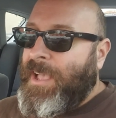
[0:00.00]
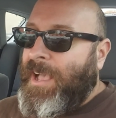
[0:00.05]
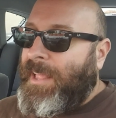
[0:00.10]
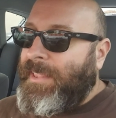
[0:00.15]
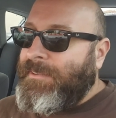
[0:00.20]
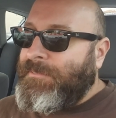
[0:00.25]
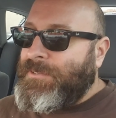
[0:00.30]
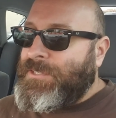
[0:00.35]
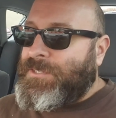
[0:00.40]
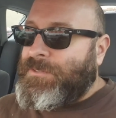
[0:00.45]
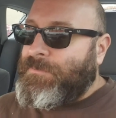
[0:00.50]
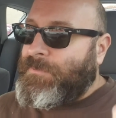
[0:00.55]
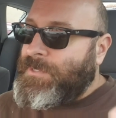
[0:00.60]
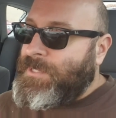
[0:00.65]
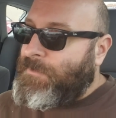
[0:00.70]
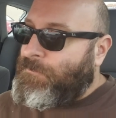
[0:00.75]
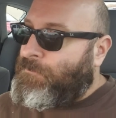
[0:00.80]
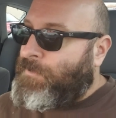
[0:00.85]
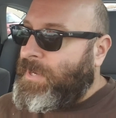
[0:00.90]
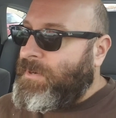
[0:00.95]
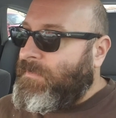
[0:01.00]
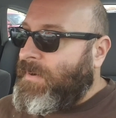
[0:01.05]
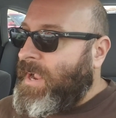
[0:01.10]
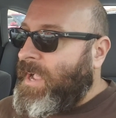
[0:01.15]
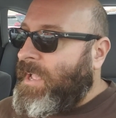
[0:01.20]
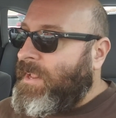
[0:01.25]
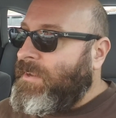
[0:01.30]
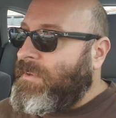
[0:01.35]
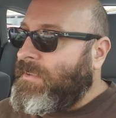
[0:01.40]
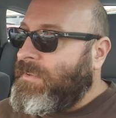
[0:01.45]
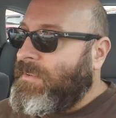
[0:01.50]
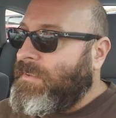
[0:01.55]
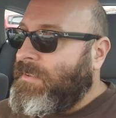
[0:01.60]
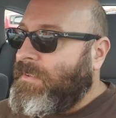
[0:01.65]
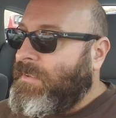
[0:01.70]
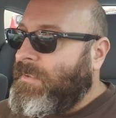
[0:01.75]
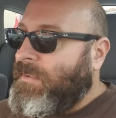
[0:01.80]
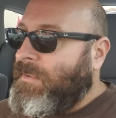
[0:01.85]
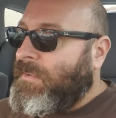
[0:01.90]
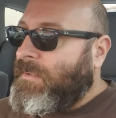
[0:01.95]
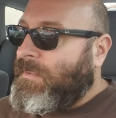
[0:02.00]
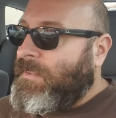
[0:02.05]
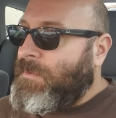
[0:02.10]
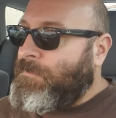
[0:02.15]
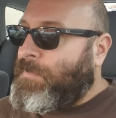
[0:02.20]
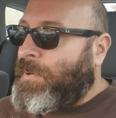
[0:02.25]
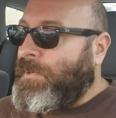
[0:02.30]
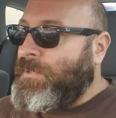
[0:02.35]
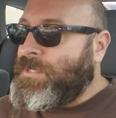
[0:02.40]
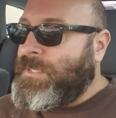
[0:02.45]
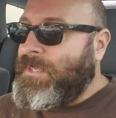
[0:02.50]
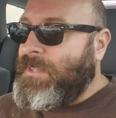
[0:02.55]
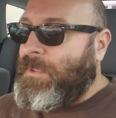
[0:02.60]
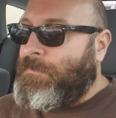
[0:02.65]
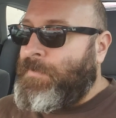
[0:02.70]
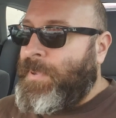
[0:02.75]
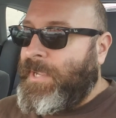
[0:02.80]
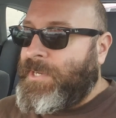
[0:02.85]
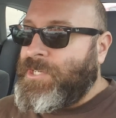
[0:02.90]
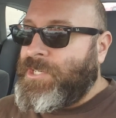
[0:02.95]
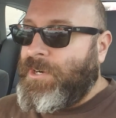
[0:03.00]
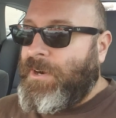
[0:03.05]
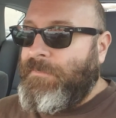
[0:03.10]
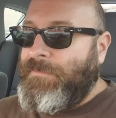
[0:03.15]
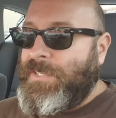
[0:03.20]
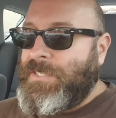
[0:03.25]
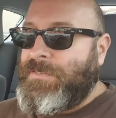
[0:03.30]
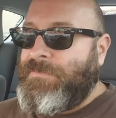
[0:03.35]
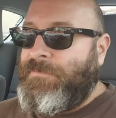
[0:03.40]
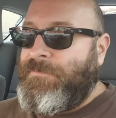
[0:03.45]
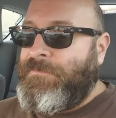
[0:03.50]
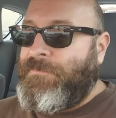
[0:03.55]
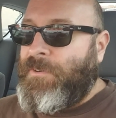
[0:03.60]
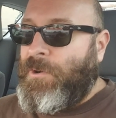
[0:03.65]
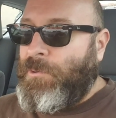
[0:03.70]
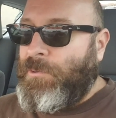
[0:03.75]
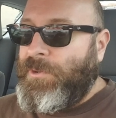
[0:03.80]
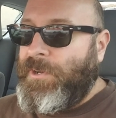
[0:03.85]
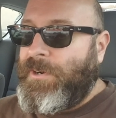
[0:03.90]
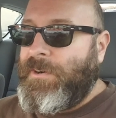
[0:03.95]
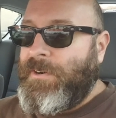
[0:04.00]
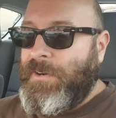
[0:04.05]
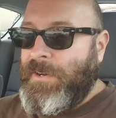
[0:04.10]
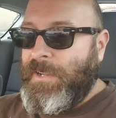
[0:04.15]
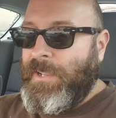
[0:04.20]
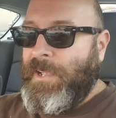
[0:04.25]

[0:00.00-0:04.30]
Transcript: I think it was it B-Rad that posted the picture of his folder